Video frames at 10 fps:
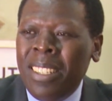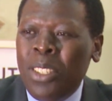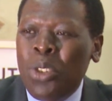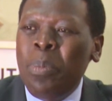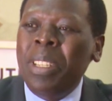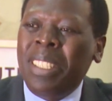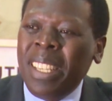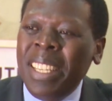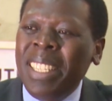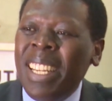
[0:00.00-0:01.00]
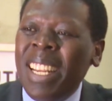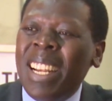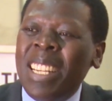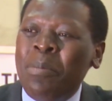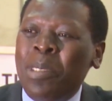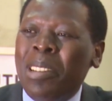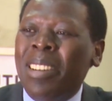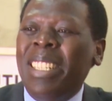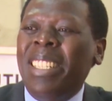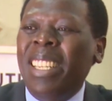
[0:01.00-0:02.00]
to be seen in a
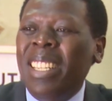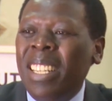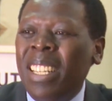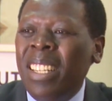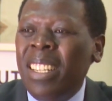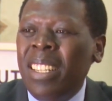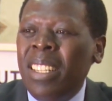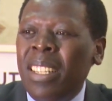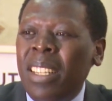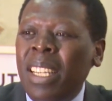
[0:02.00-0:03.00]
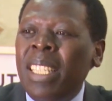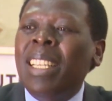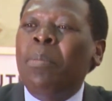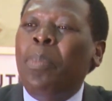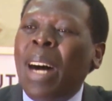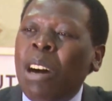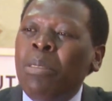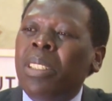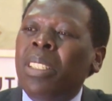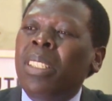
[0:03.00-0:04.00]
democracy, is
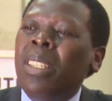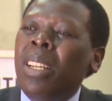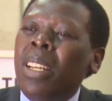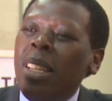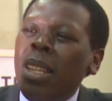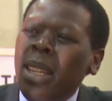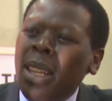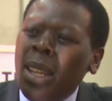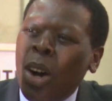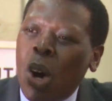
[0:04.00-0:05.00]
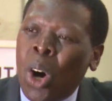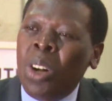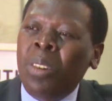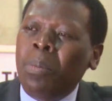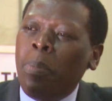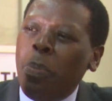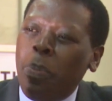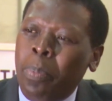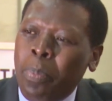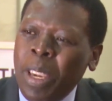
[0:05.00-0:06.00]
about all
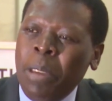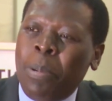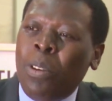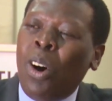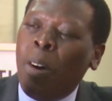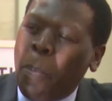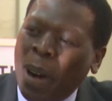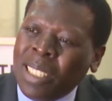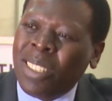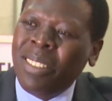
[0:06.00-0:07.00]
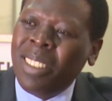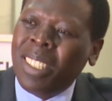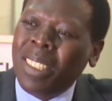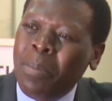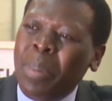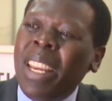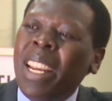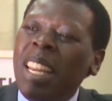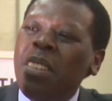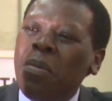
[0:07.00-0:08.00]
people, all persons
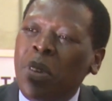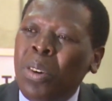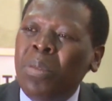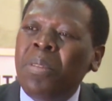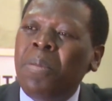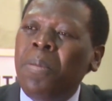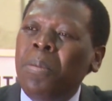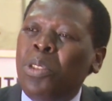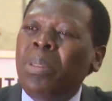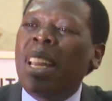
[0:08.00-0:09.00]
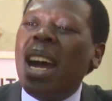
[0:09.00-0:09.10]
being involved to the